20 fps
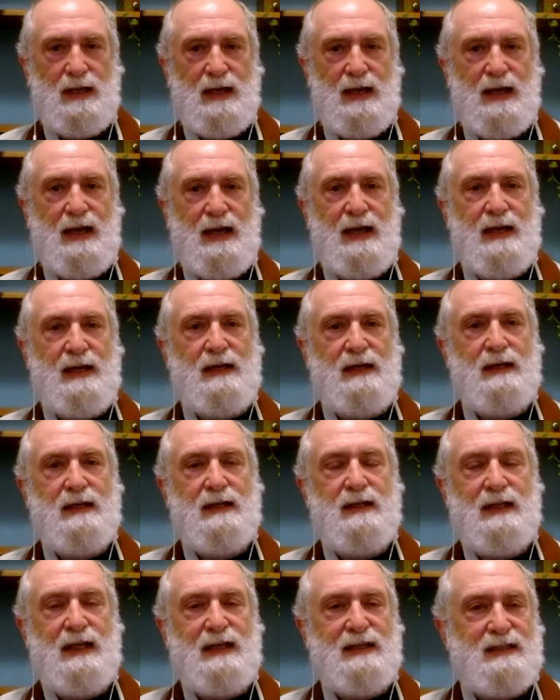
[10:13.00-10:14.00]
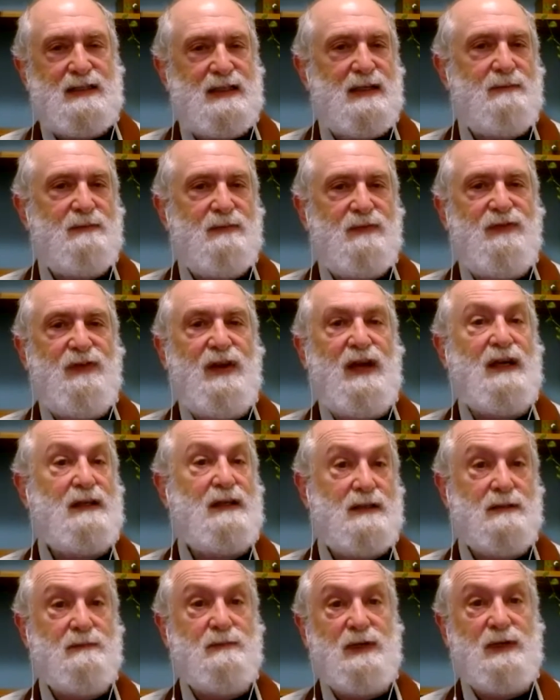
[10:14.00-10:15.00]
And they seemed fake
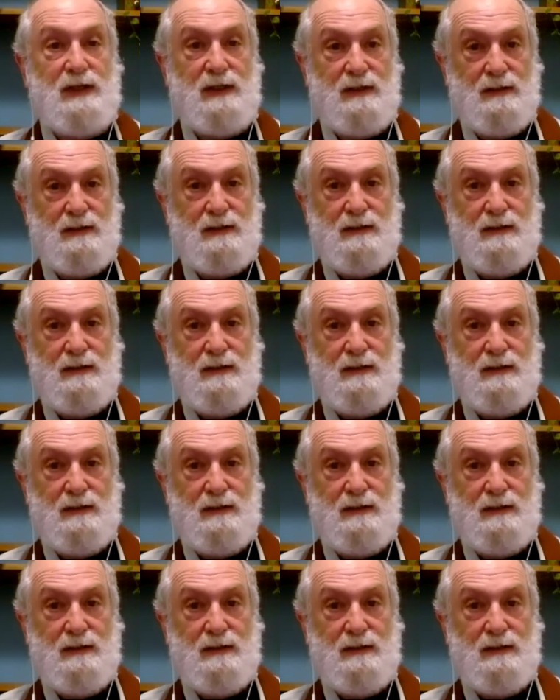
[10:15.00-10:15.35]
to me,